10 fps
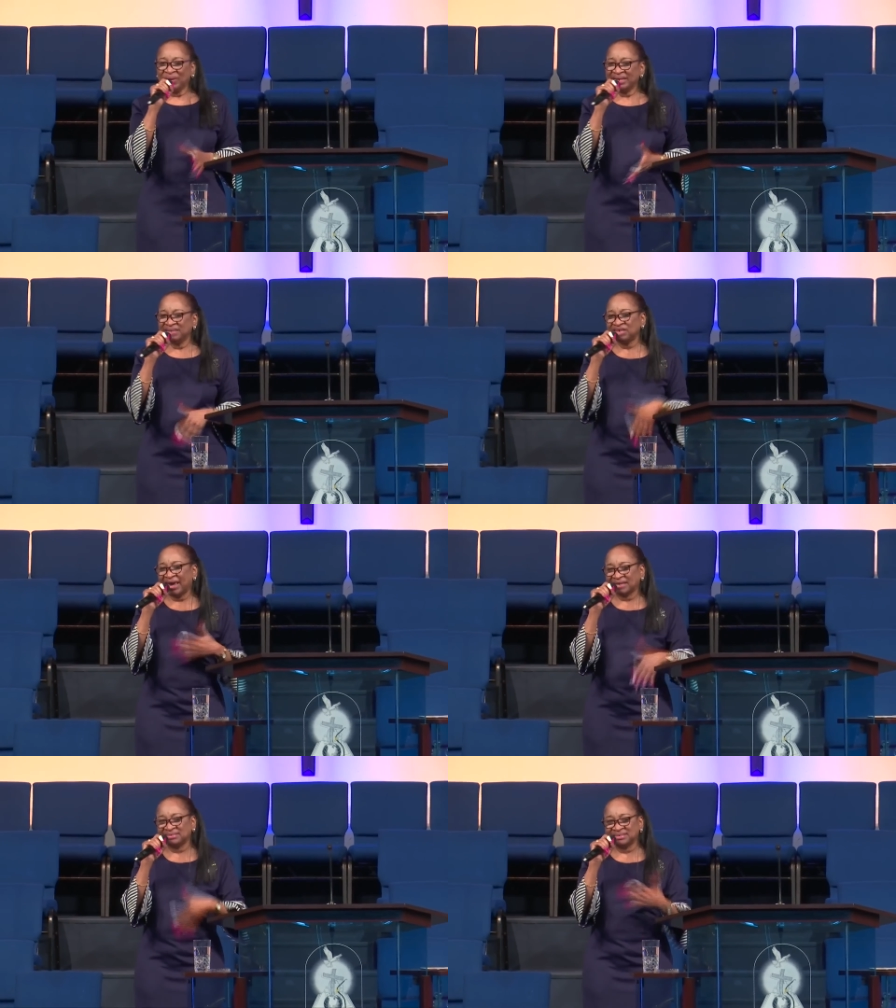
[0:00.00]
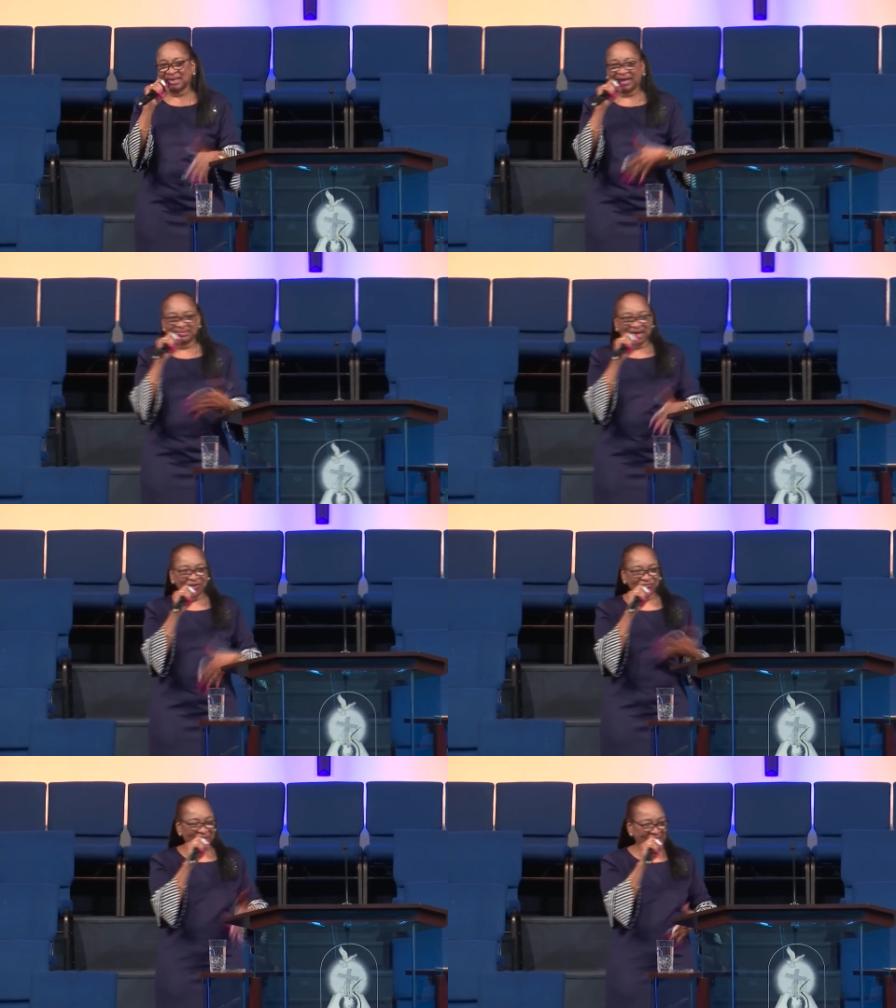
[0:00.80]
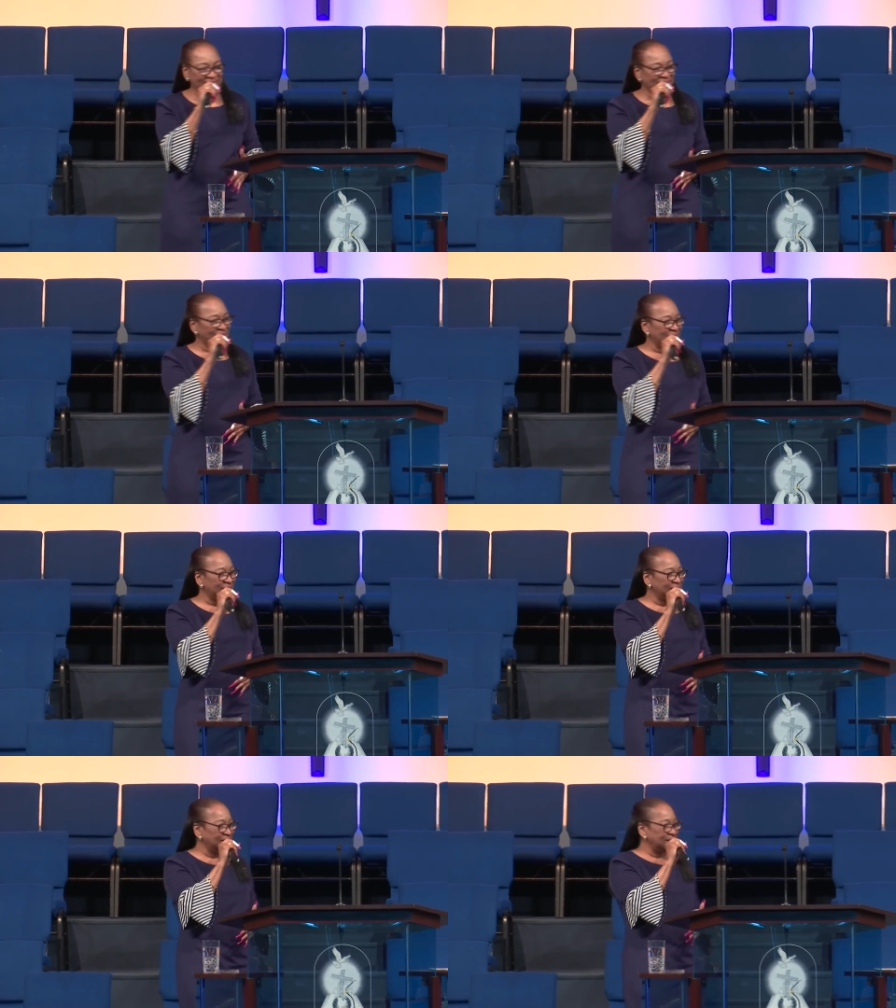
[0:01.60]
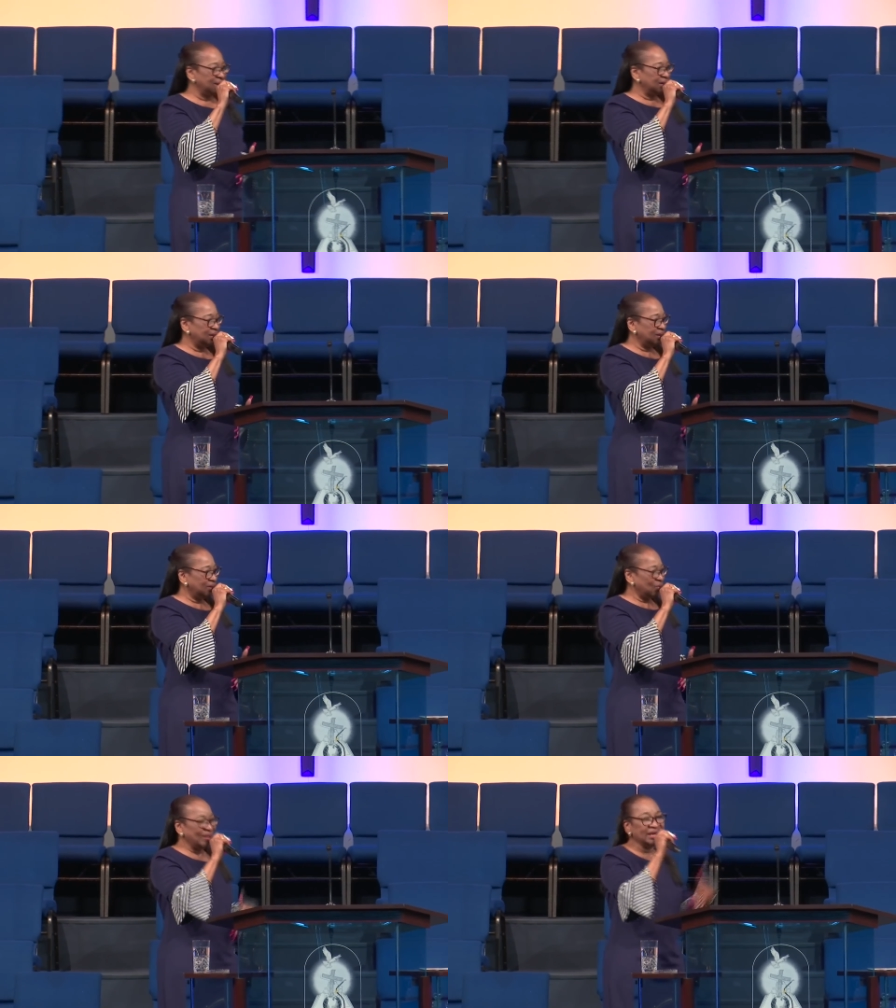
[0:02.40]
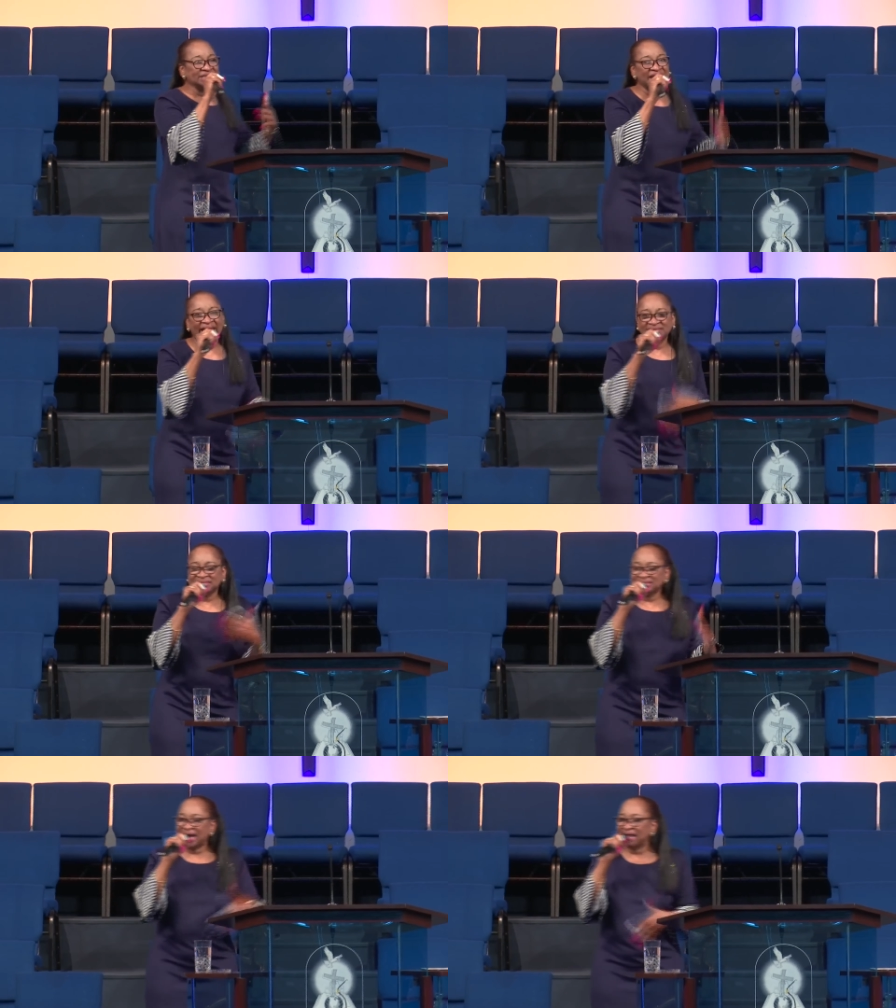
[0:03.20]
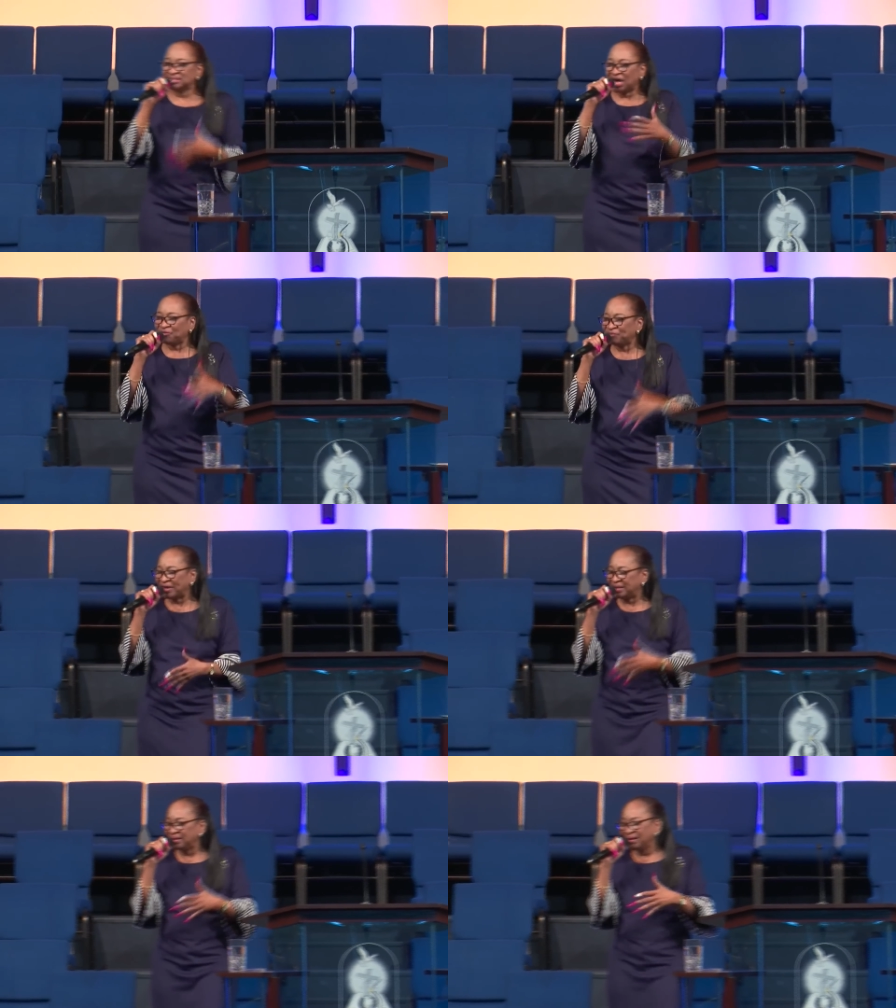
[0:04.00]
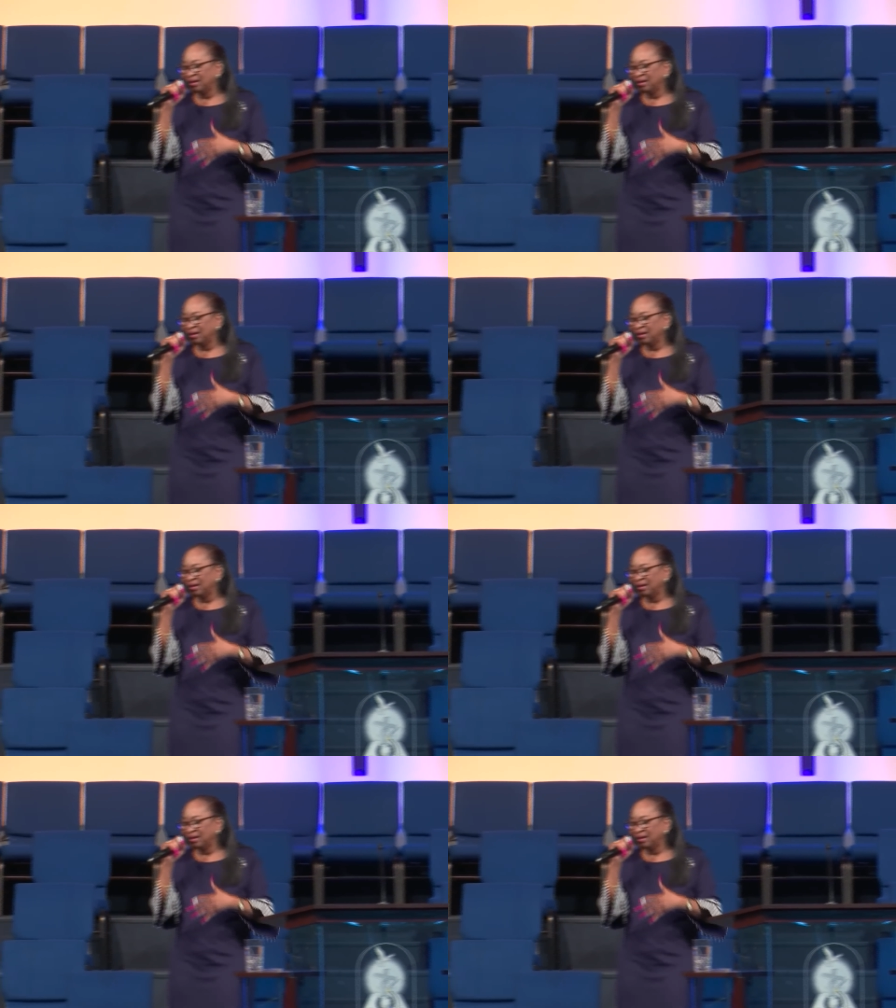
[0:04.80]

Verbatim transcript: need to exercise our faith. We need to exercise our faith.